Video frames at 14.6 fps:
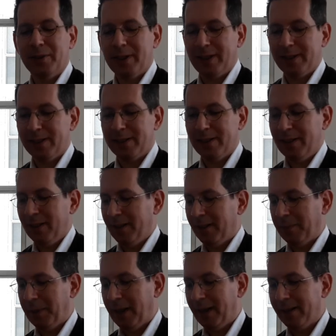guys
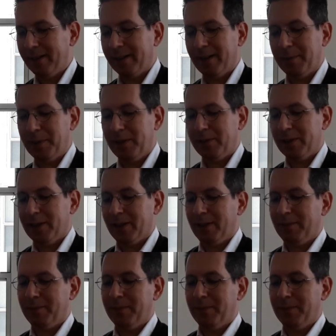the palette I'm using.